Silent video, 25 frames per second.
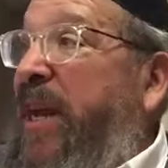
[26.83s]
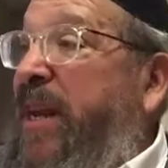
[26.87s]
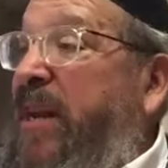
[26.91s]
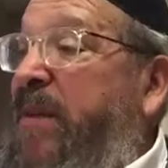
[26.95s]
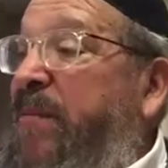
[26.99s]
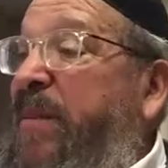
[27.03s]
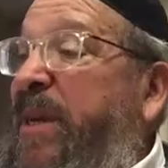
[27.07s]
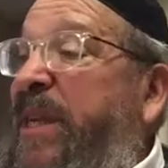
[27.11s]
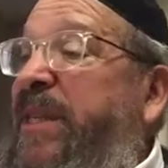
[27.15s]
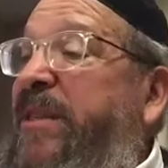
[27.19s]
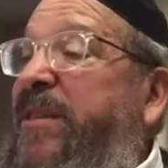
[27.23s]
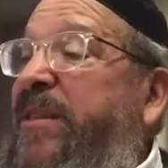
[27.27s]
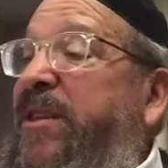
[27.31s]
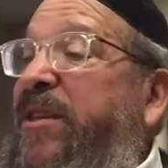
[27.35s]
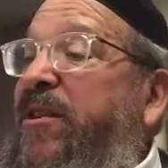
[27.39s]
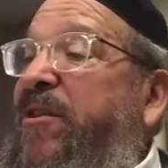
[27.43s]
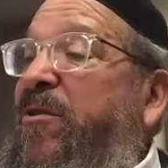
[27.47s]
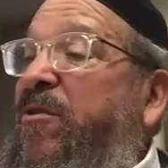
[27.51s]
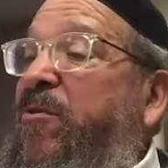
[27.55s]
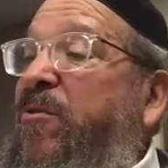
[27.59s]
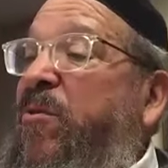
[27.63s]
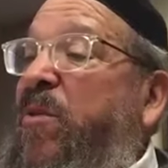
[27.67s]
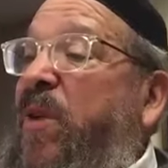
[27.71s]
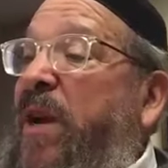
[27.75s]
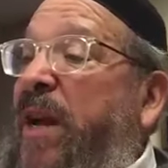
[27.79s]
enemy to
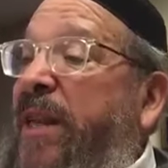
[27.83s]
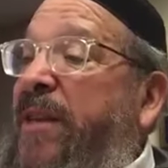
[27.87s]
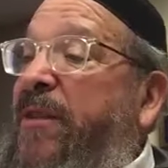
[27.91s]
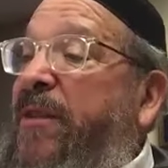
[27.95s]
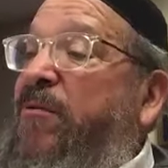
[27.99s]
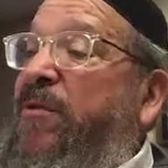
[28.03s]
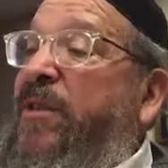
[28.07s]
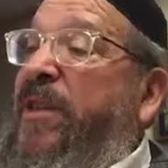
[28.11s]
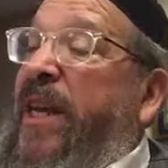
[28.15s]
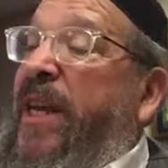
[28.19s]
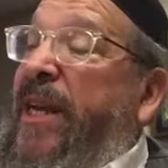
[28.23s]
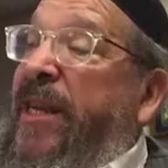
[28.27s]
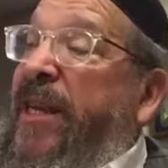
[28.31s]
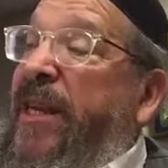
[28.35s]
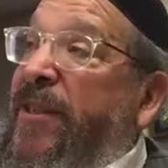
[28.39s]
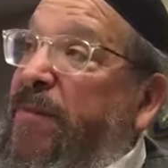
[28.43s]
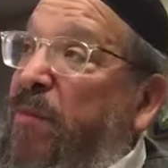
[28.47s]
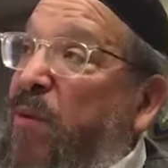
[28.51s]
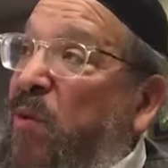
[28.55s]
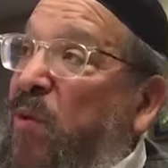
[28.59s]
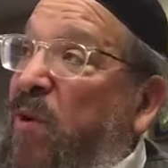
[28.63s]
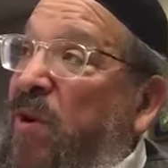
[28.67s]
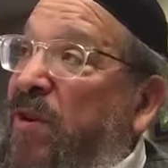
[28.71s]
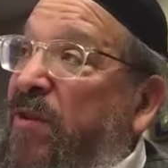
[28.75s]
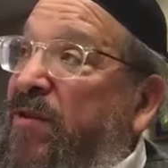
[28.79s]
you, and you take
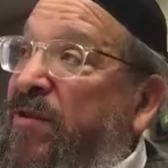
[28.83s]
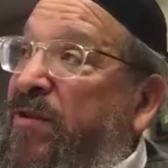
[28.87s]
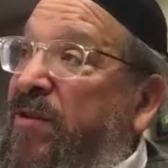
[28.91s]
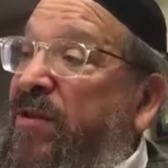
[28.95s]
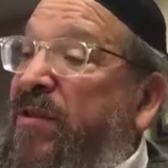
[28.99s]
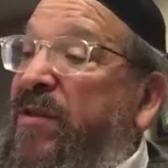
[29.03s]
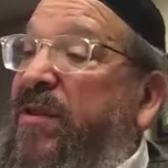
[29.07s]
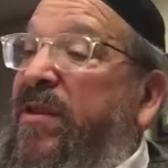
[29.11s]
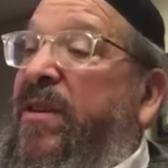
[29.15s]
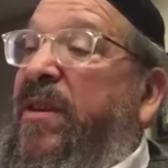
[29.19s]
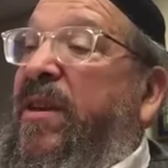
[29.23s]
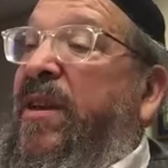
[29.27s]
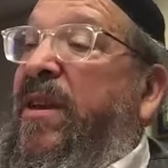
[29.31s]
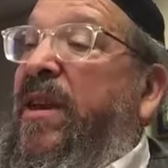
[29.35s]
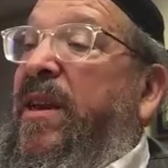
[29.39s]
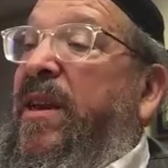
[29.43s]
spoils.